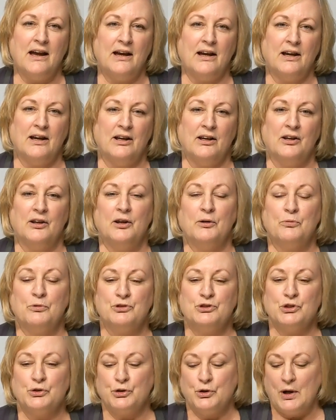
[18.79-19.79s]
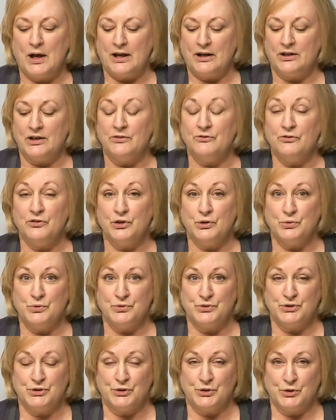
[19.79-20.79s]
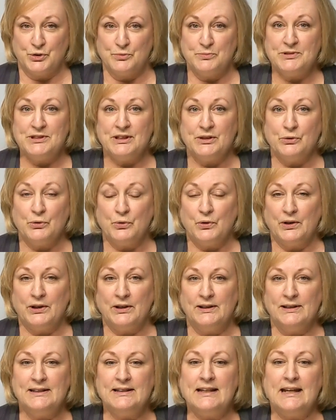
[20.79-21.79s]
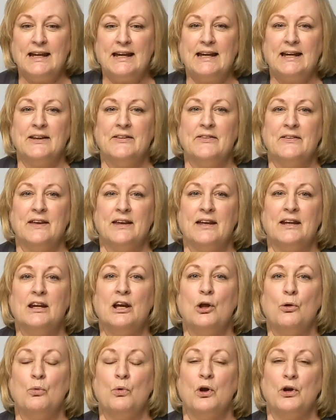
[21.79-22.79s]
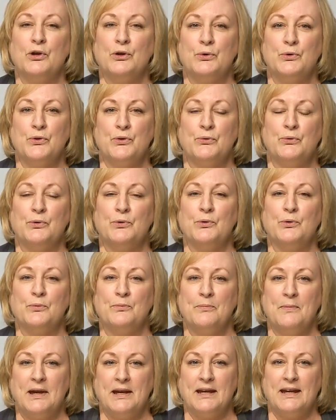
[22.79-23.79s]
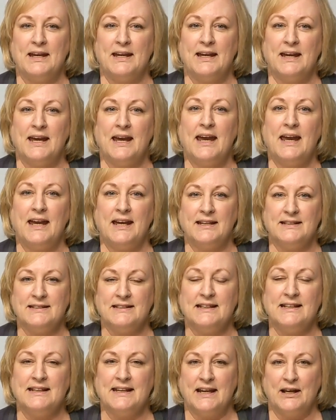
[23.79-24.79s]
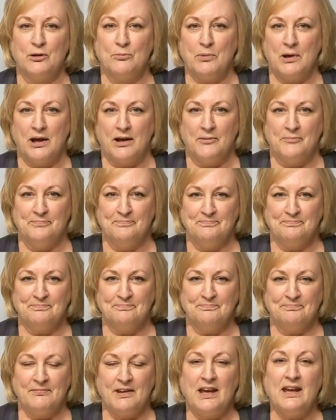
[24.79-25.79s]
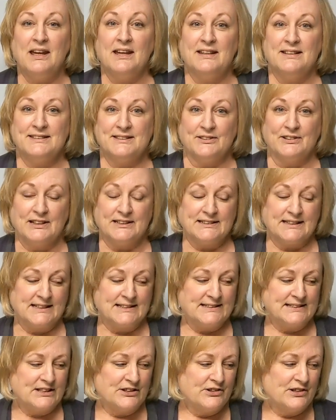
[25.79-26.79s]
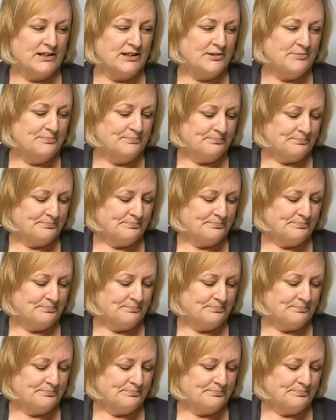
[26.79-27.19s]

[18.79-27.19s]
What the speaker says: I will show you how to infuse herbs in oil, and then I'll walk you through making hand and nail balm. So let's get started.